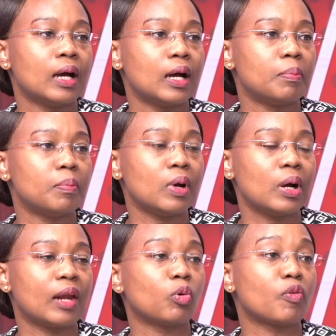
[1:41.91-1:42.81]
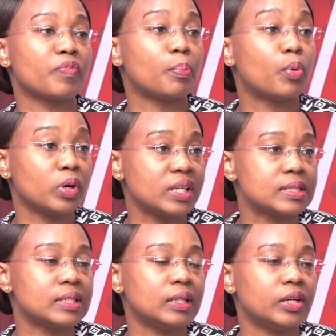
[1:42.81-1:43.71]
a lot of the
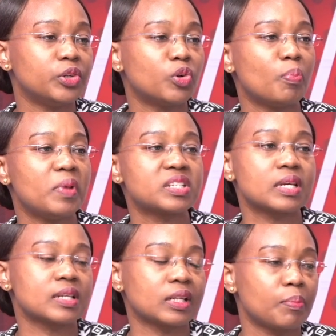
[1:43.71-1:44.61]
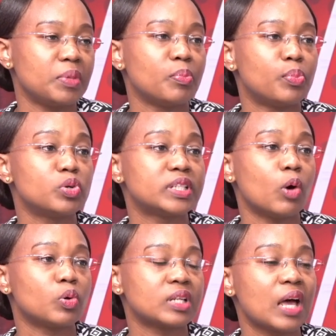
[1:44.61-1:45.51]
policy, measures that are being put out.